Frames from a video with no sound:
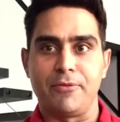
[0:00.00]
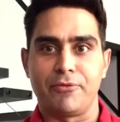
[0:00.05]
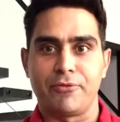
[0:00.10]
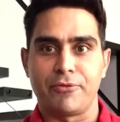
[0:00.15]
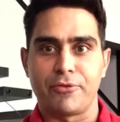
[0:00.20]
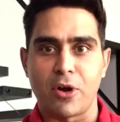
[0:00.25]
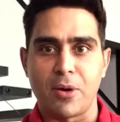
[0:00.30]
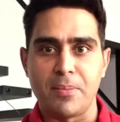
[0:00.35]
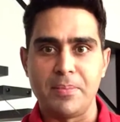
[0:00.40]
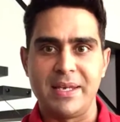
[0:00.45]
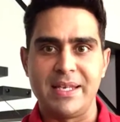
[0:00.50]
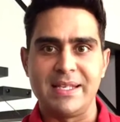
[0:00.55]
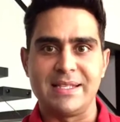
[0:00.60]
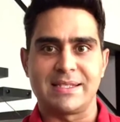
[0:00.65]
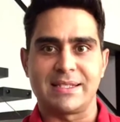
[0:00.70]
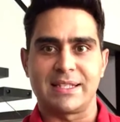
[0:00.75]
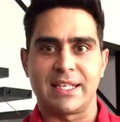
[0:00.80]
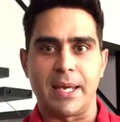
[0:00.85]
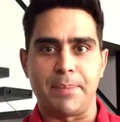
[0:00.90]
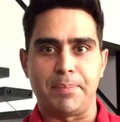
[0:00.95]
from
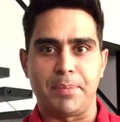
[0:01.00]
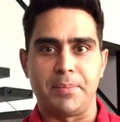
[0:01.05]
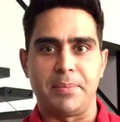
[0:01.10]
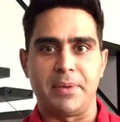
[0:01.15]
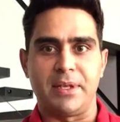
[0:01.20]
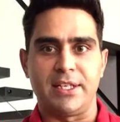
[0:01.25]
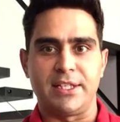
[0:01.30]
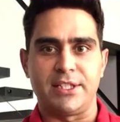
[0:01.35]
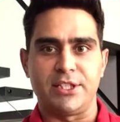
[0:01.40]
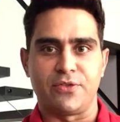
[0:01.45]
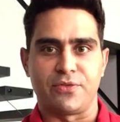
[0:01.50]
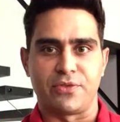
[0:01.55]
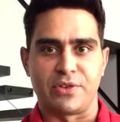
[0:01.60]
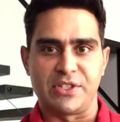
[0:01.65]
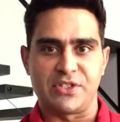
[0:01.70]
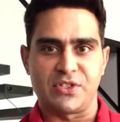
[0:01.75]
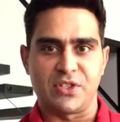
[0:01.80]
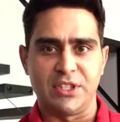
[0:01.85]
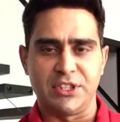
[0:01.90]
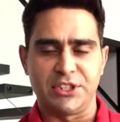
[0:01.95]
his capability of
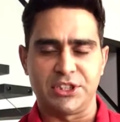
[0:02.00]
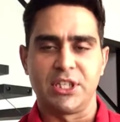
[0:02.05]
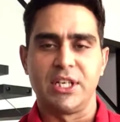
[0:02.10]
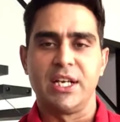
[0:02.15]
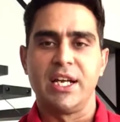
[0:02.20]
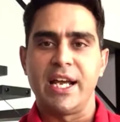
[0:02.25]
research